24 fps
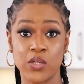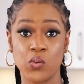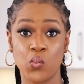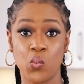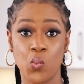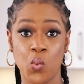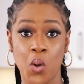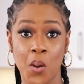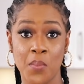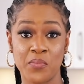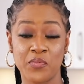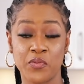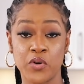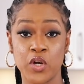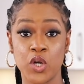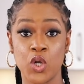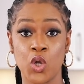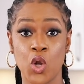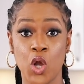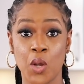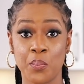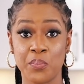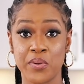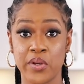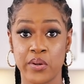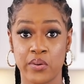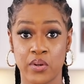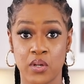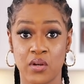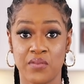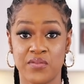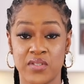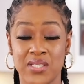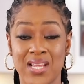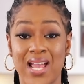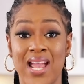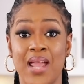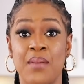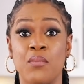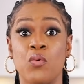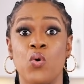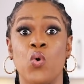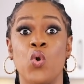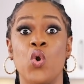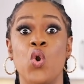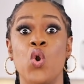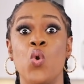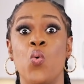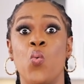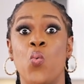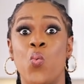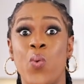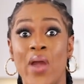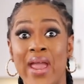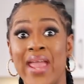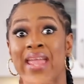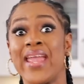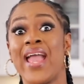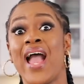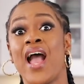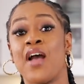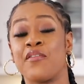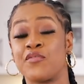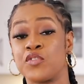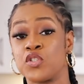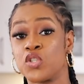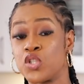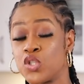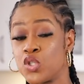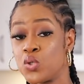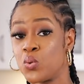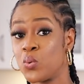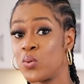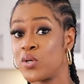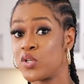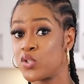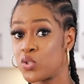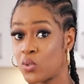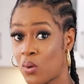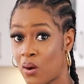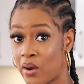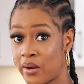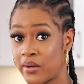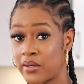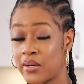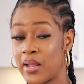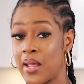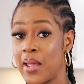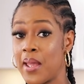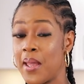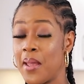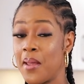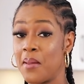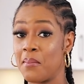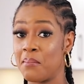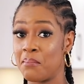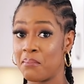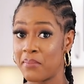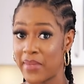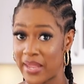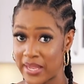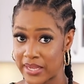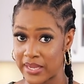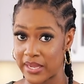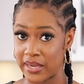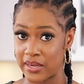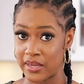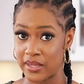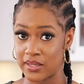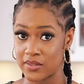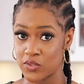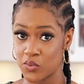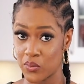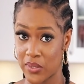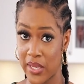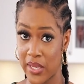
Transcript: and warm for a long period of time way after you are done making it,